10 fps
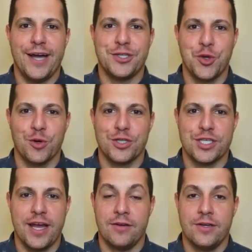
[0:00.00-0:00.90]

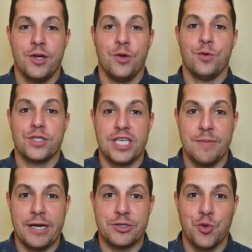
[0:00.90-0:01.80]
Georgetown. We'll see
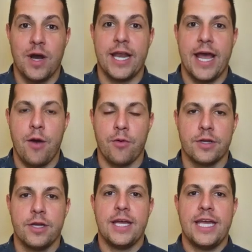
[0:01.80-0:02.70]
about Juwan Howard.
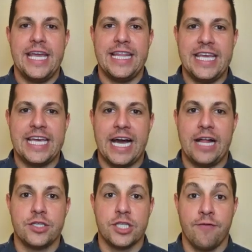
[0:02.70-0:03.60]
In the
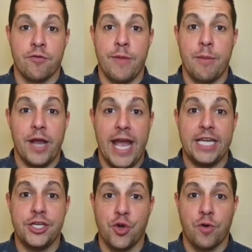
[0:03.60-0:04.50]
college level, remember,
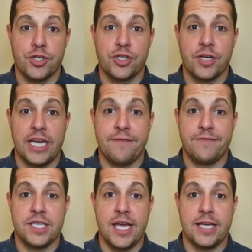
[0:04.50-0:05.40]
Eddie George took an
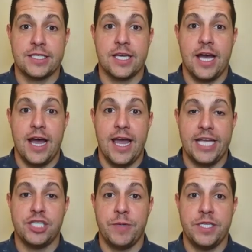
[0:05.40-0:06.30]
FCS
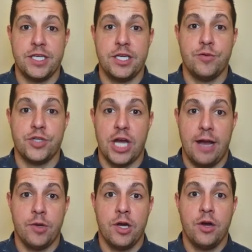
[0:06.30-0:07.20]
HBCU
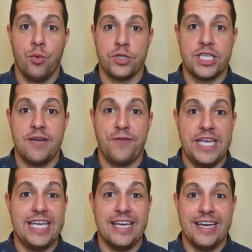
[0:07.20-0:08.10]
job. We'll see if
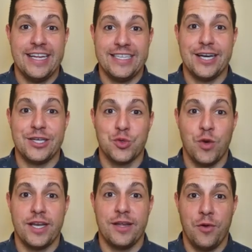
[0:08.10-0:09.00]
he does
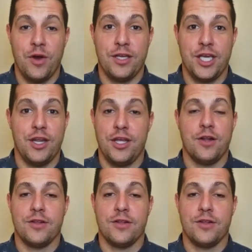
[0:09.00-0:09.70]
what, the